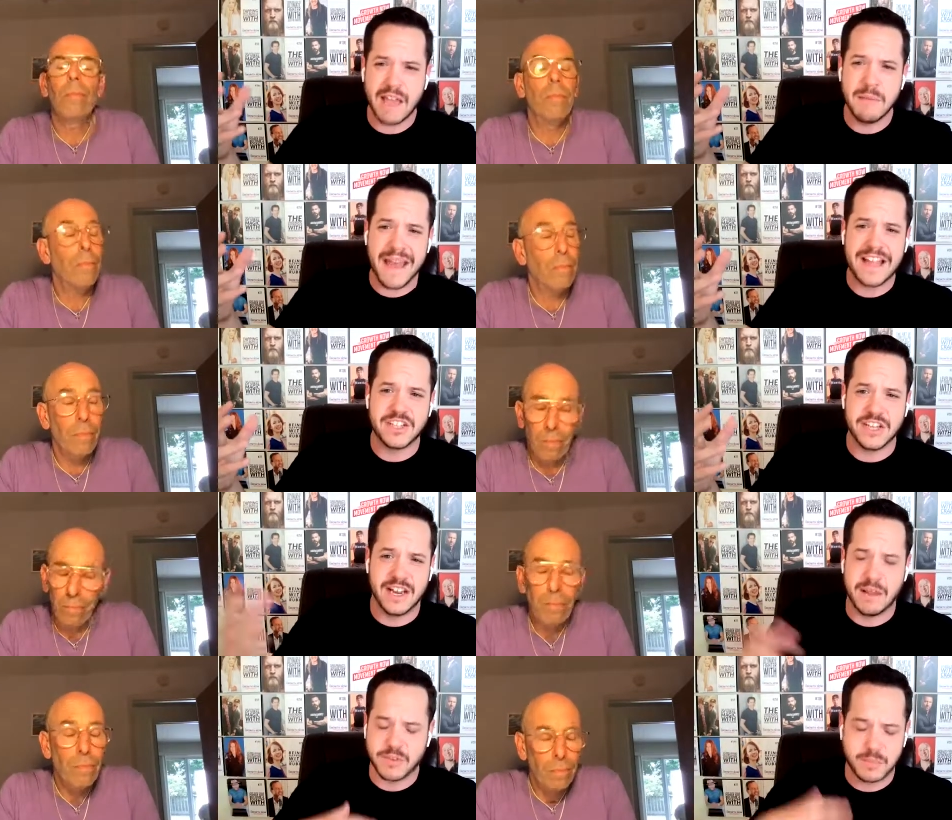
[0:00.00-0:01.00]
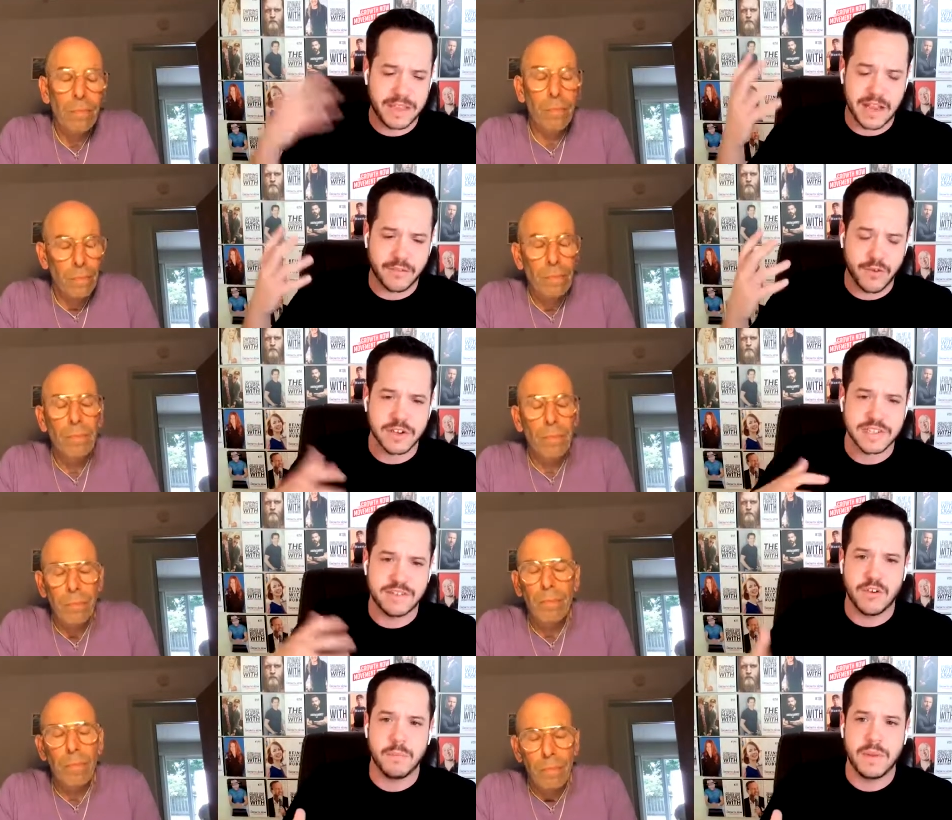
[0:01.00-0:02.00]
Speaker 1: i imagine and i'm speaking out of turn because
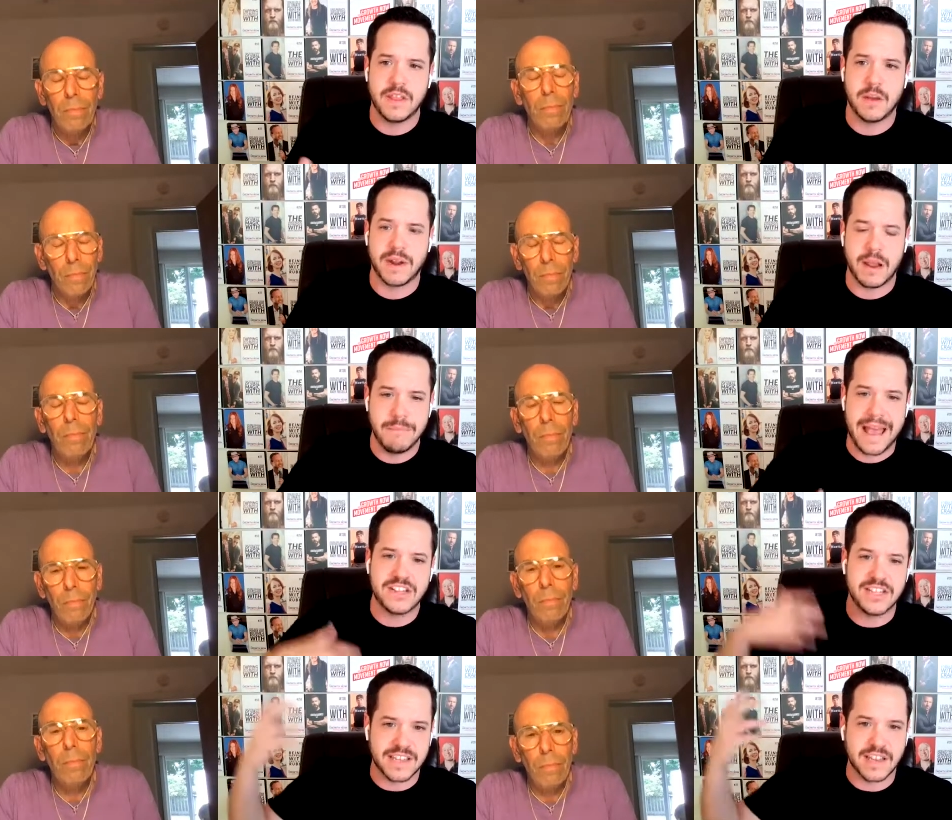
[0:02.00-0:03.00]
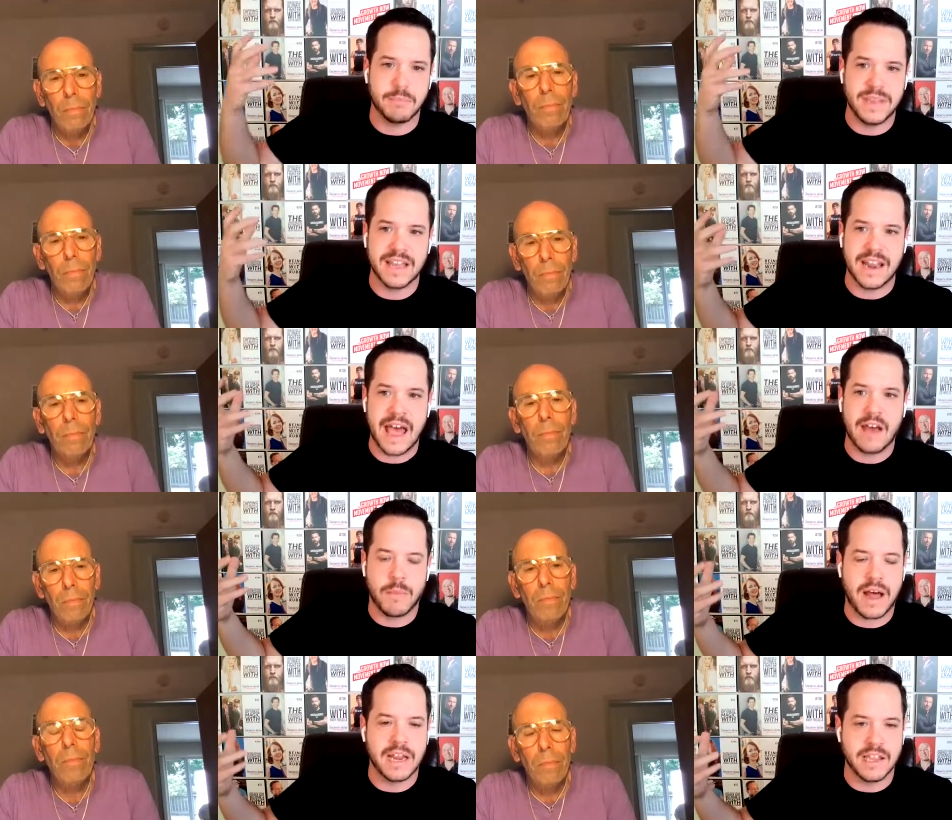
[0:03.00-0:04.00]
i've never been there but i imagine it's like being an out of
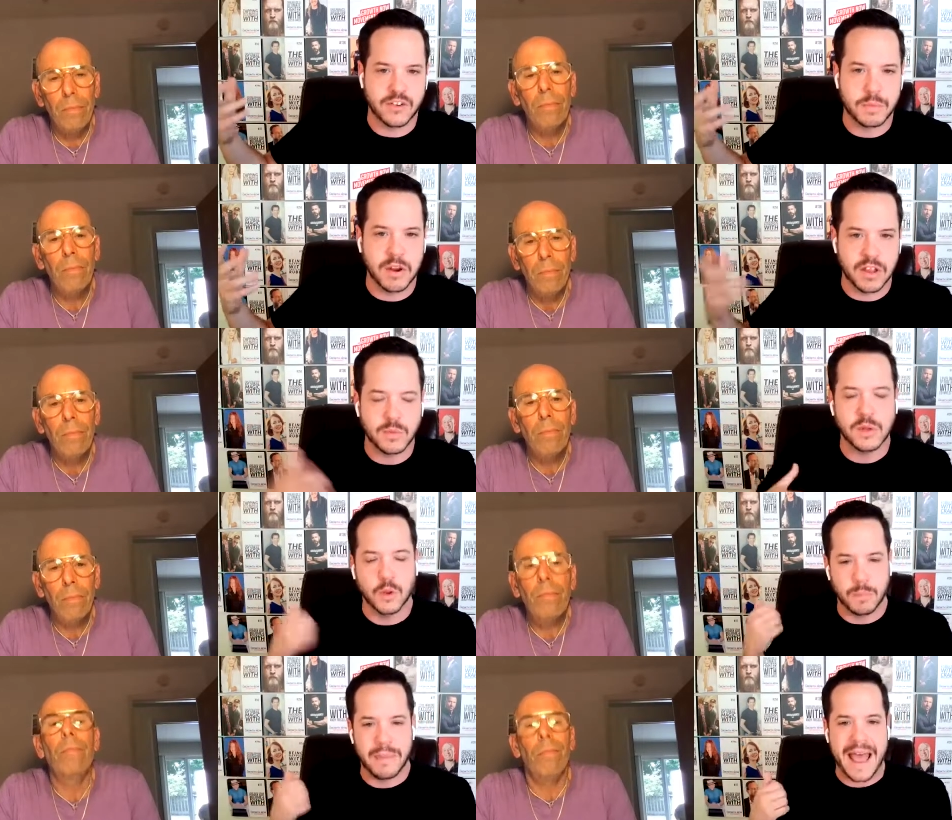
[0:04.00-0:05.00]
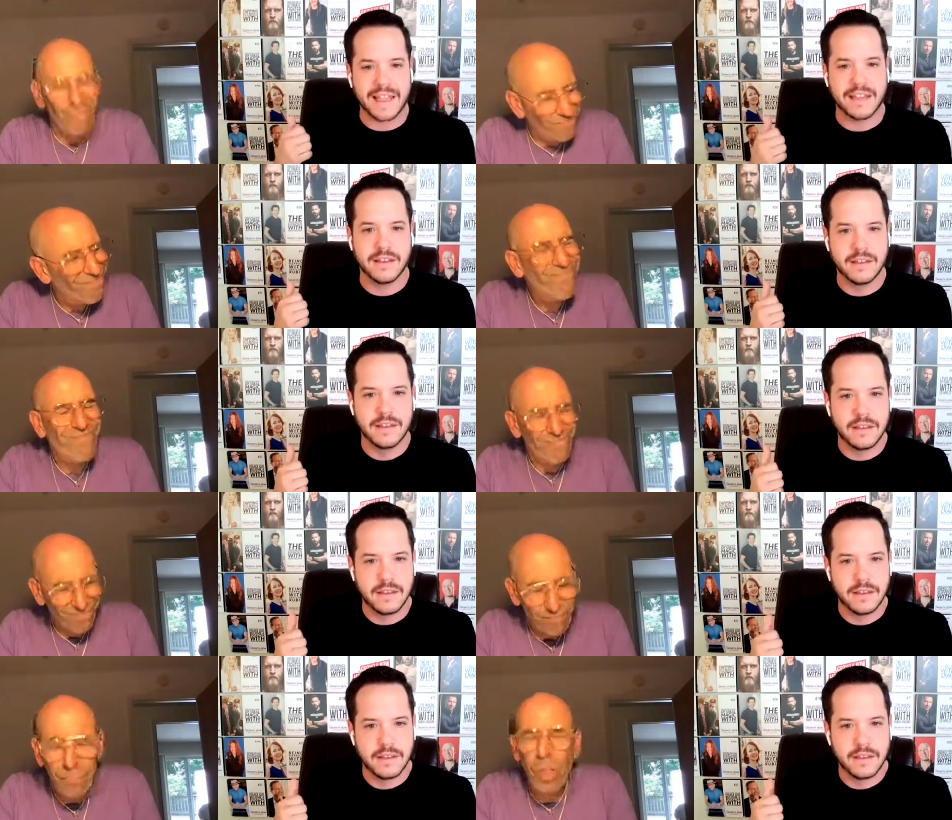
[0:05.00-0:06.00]
body experience when you look back
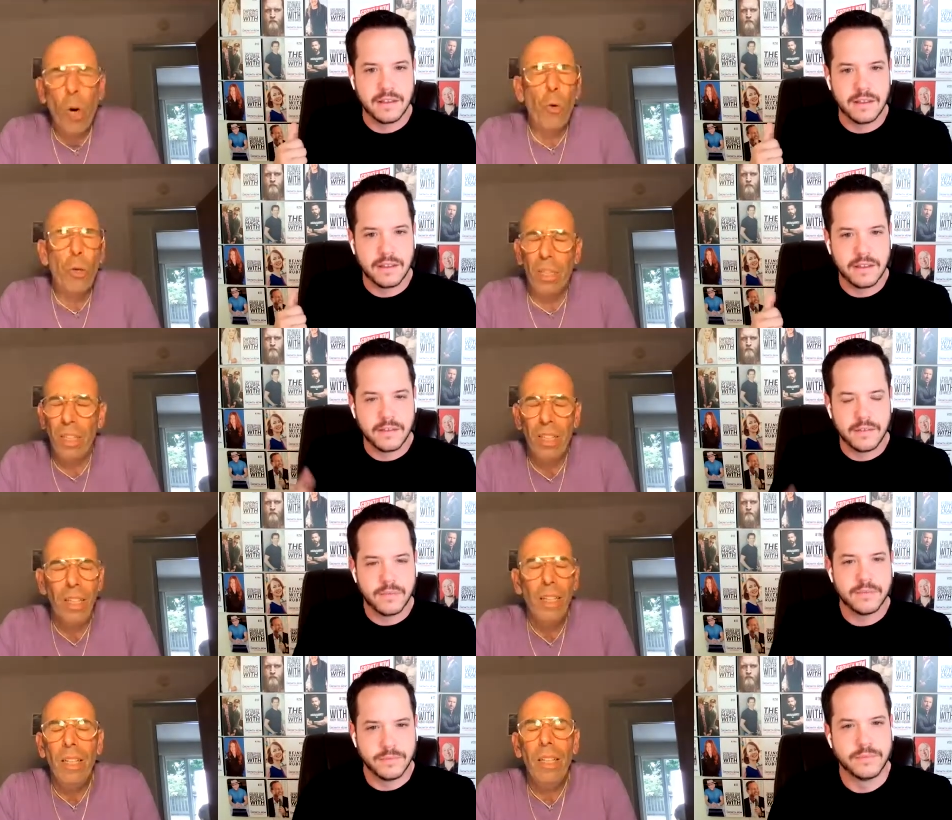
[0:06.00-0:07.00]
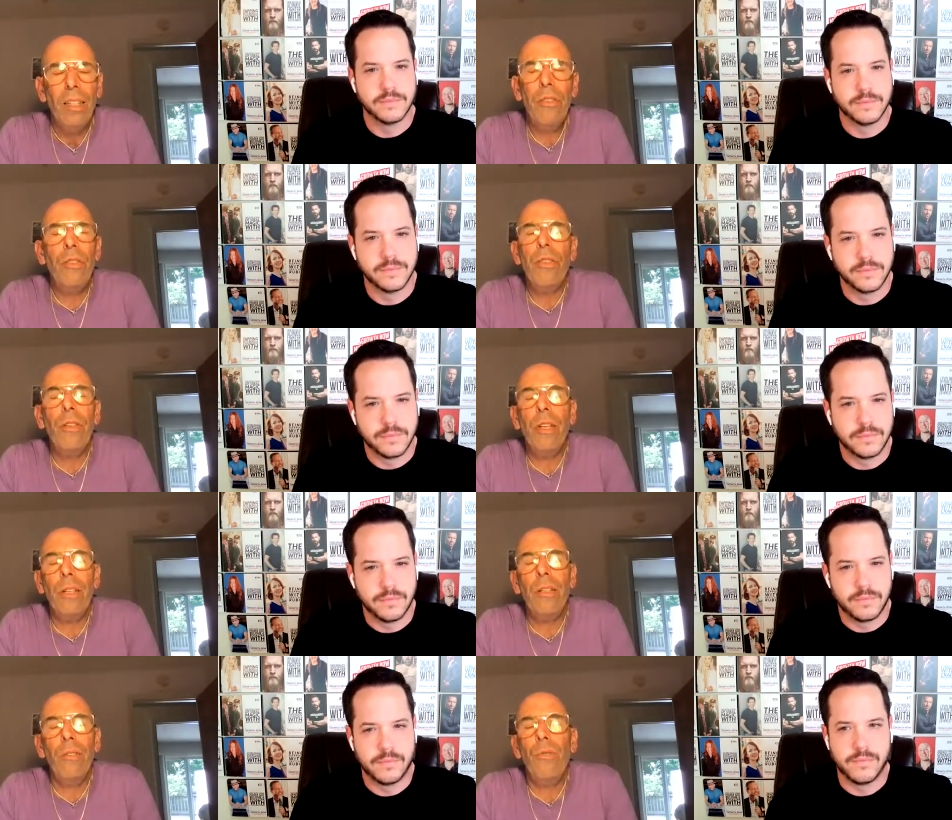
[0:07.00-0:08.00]
Speaker 2: totally you you,
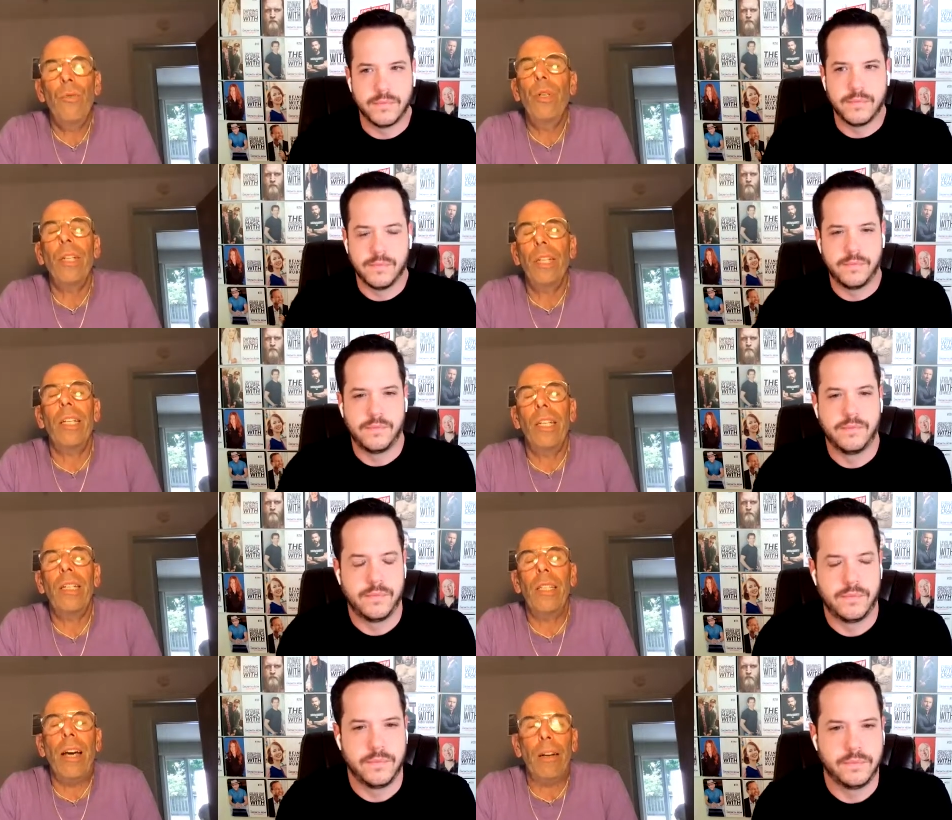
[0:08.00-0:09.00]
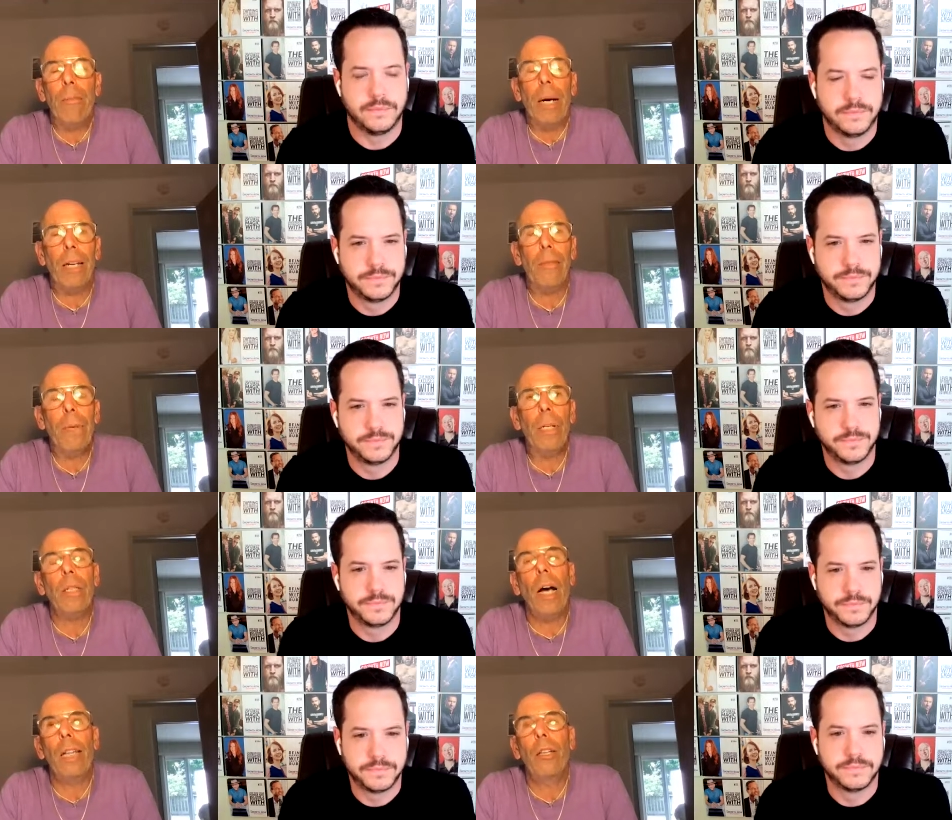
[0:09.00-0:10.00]
you really it is out of body because
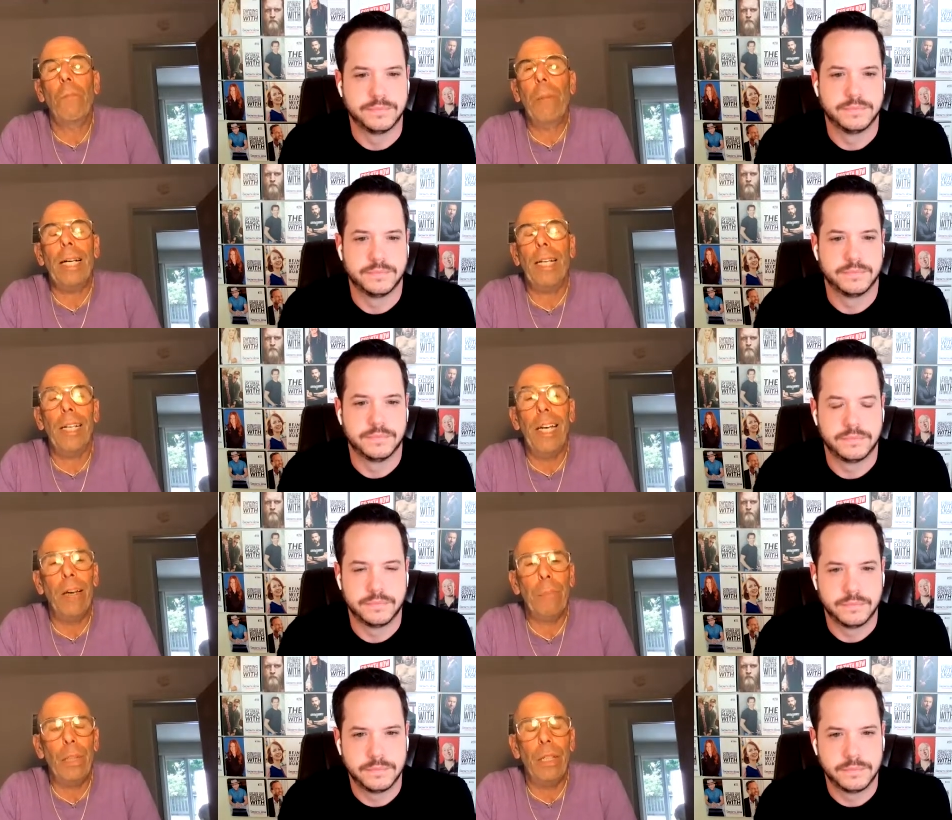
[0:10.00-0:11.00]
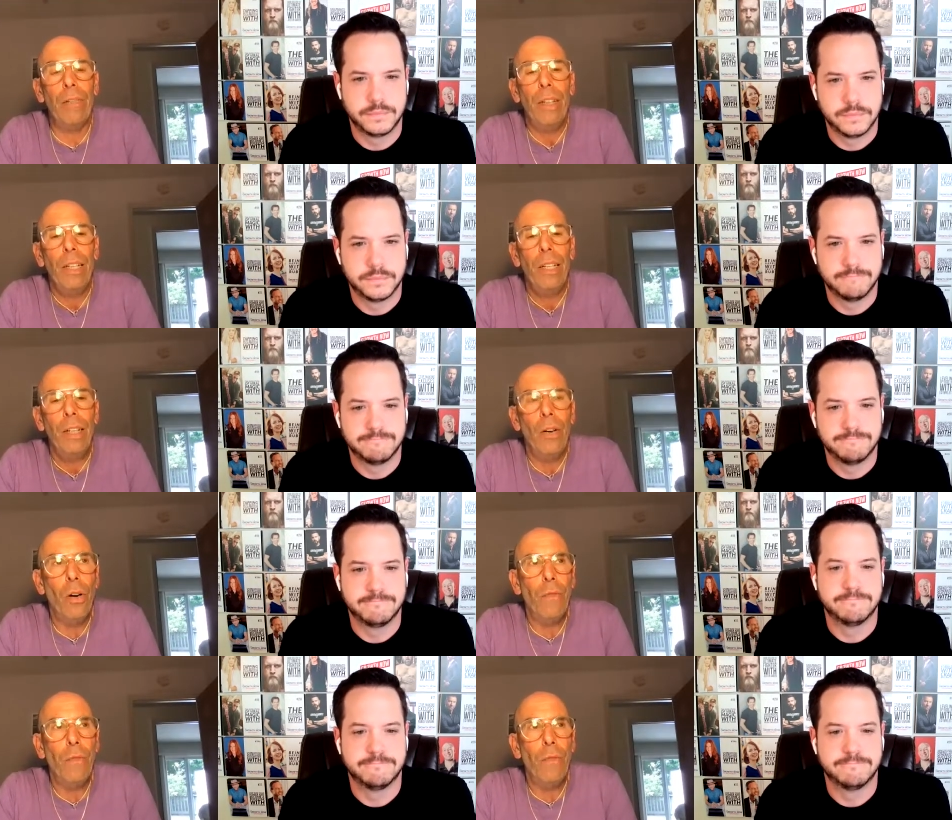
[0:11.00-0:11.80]
I look back and I can't believe all